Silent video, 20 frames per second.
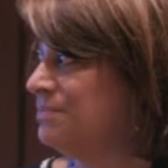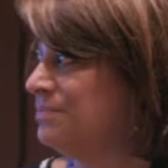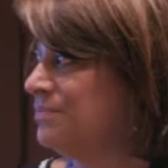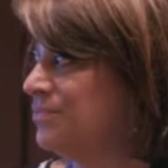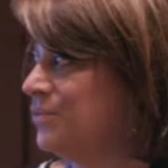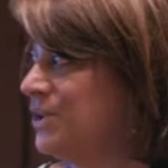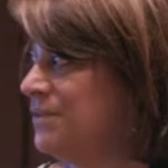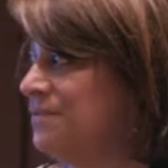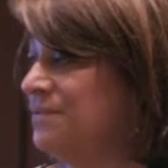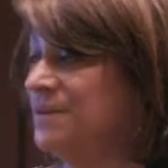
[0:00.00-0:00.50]

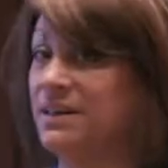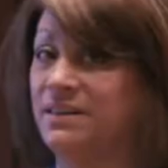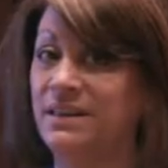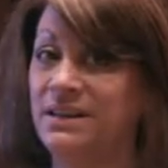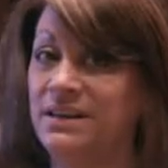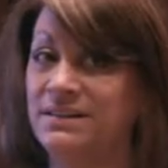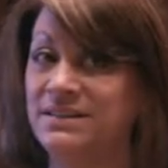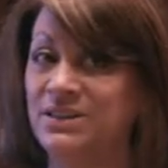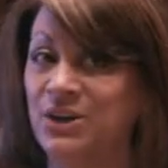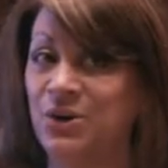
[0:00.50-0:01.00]
We feel
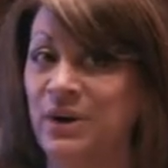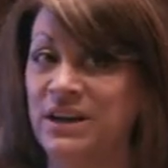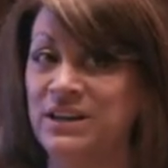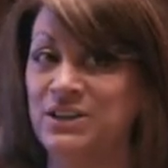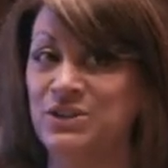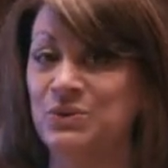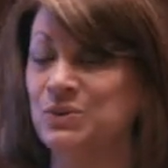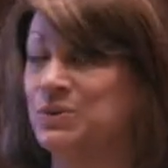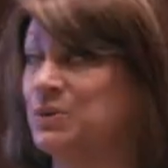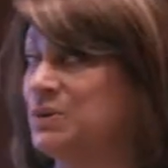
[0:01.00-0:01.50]
that it's a
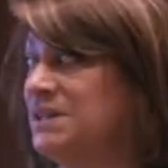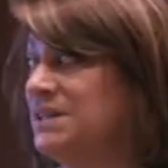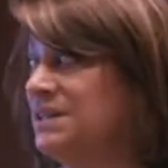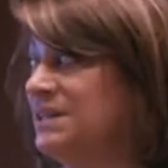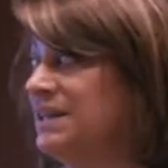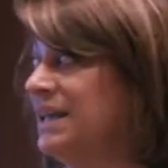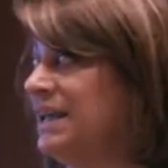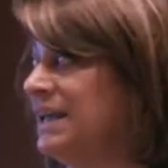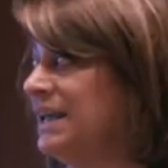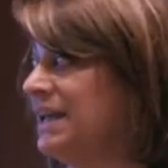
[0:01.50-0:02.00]
great
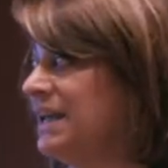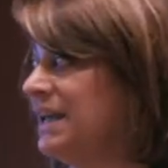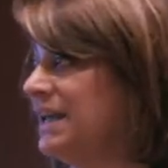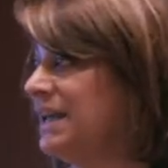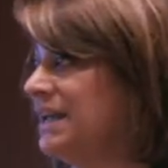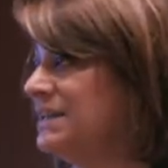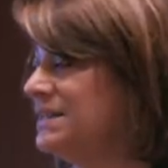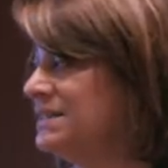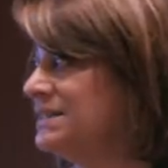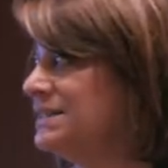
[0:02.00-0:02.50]
tool,
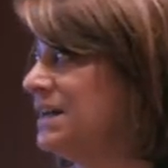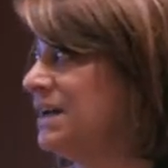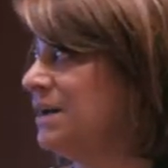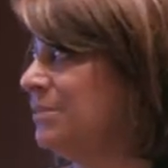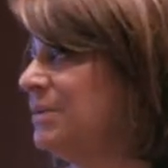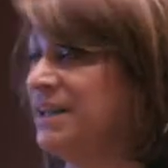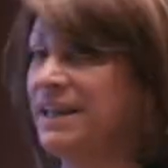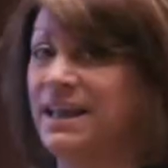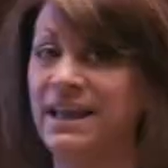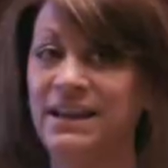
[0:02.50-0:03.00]
and
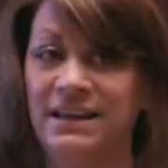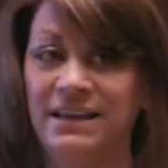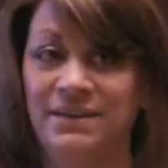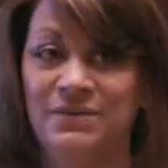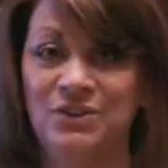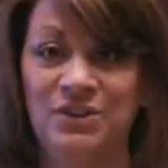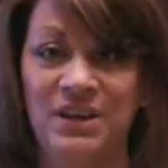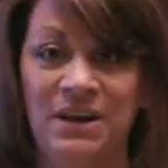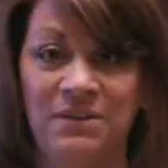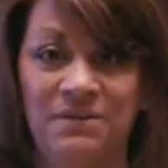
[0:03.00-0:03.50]
again, it
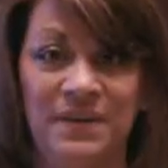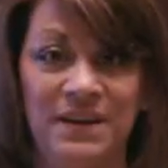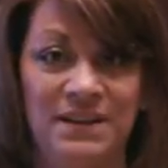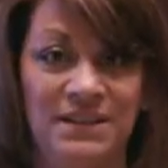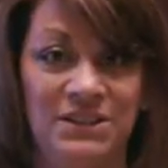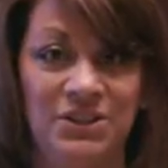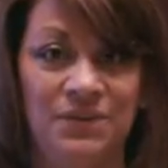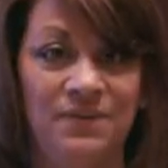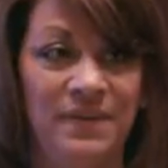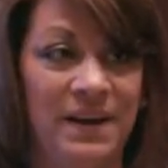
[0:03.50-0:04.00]
gives you that
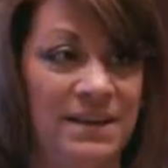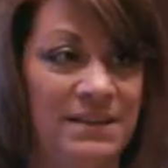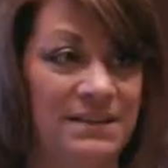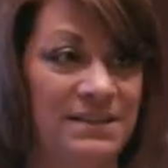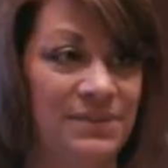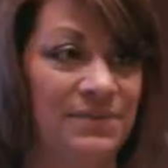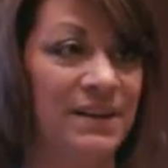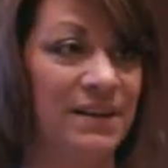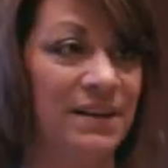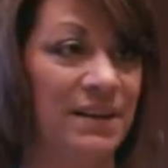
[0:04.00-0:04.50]

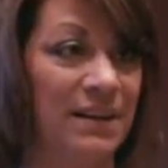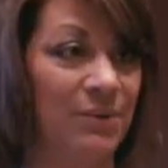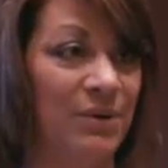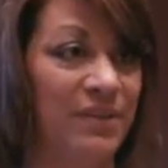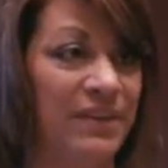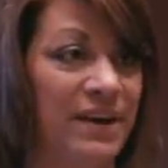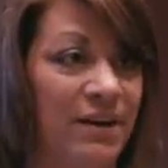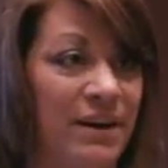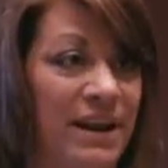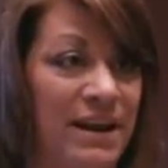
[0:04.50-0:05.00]
face-to-face feeling
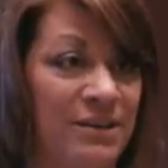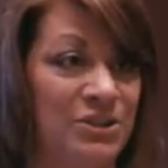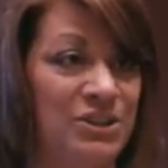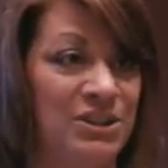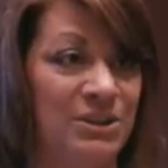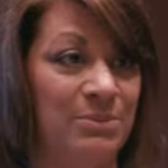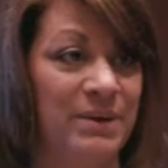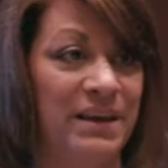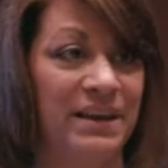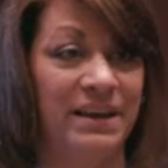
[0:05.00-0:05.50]
without
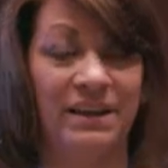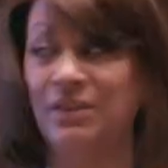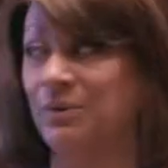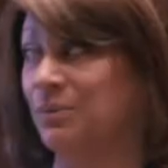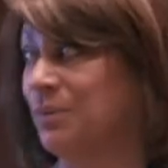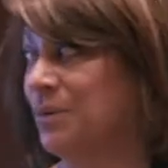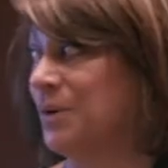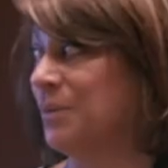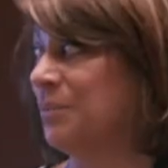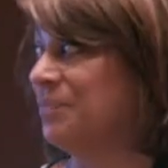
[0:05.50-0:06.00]
actually being in the
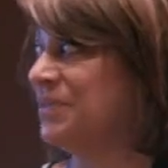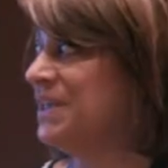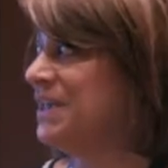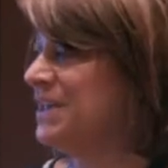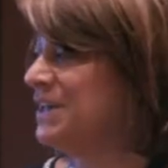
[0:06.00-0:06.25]
room.